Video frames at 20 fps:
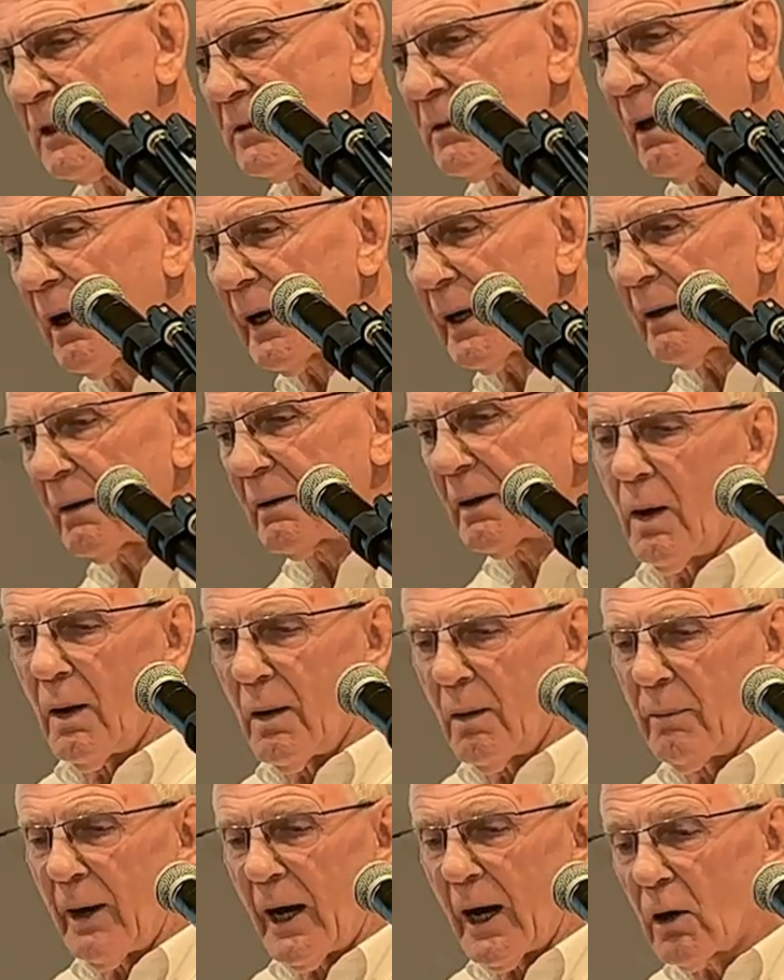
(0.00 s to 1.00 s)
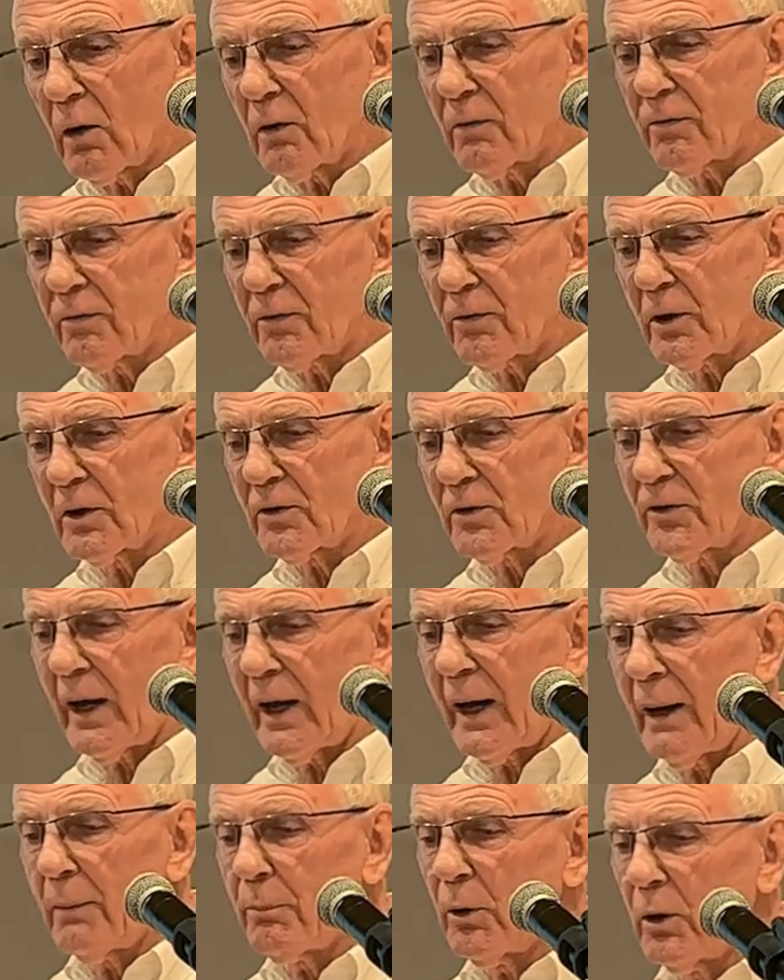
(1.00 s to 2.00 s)
like Bowral, for
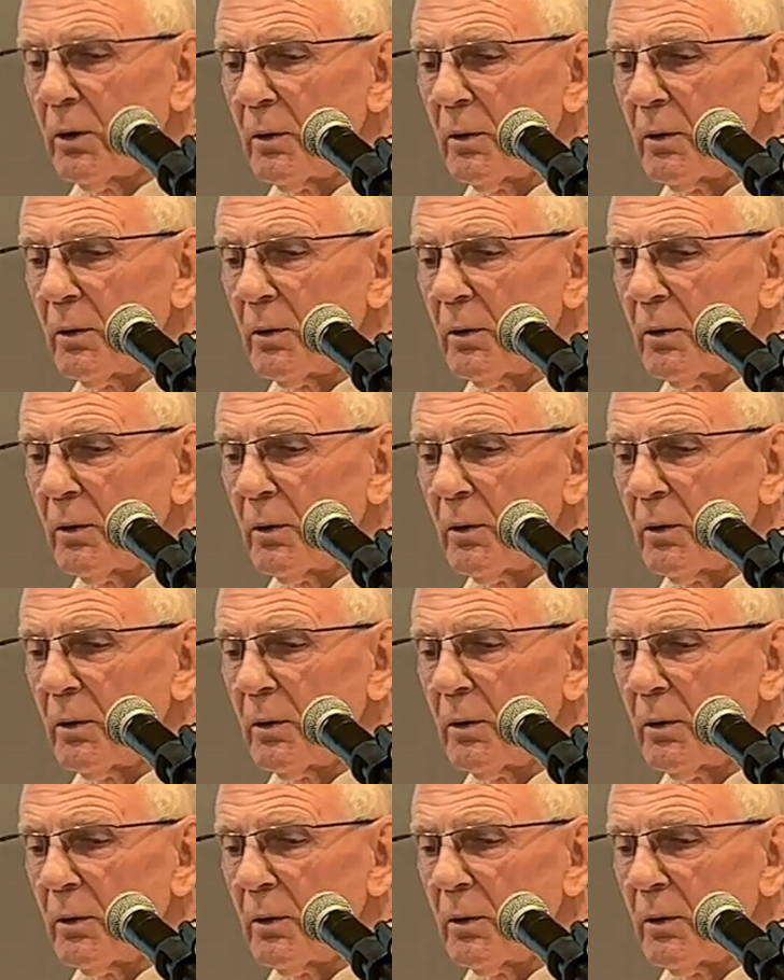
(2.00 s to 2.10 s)
example.